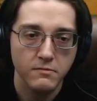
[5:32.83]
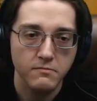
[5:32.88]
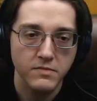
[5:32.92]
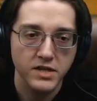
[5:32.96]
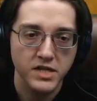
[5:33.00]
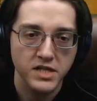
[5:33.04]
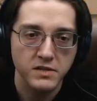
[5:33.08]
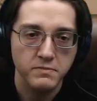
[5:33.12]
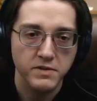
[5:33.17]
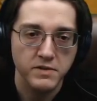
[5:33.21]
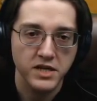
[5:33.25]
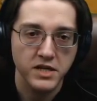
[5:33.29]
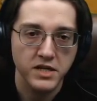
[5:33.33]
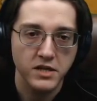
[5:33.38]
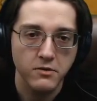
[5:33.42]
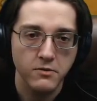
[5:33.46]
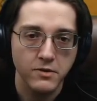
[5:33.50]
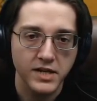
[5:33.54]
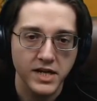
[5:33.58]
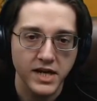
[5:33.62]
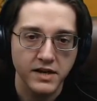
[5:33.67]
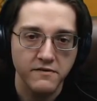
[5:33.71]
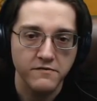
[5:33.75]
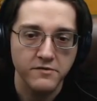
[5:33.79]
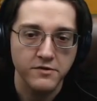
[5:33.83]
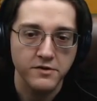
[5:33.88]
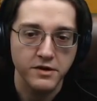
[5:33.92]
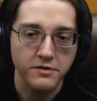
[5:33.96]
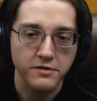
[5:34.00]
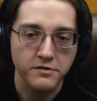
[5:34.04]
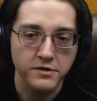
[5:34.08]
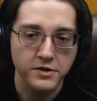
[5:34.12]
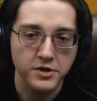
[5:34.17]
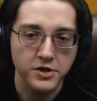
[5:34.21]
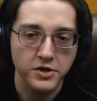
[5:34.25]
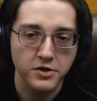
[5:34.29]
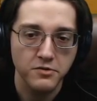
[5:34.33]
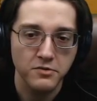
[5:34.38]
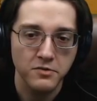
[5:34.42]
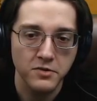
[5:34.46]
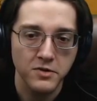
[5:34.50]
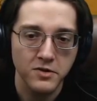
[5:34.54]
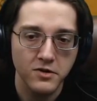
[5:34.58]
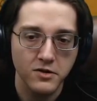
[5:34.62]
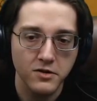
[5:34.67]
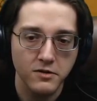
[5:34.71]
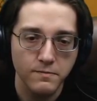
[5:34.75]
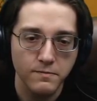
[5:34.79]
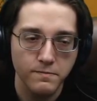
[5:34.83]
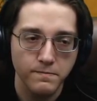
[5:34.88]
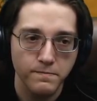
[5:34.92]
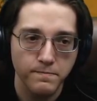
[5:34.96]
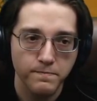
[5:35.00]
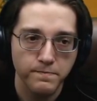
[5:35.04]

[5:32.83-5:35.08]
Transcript: Must be going after another tool.